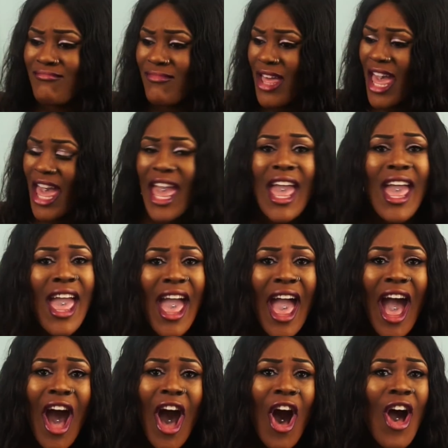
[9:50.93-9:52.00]
hair
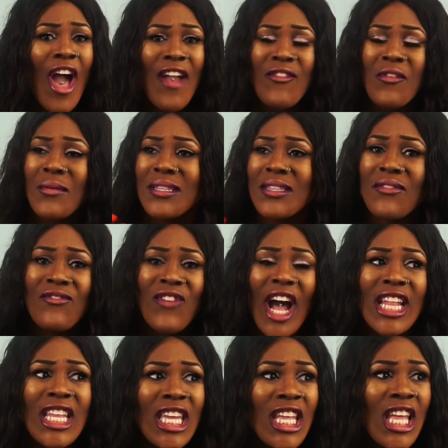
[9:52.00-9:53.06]
out, everyone's
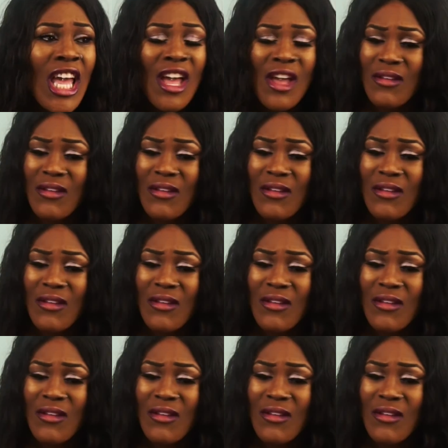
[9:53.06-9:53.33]
fighting.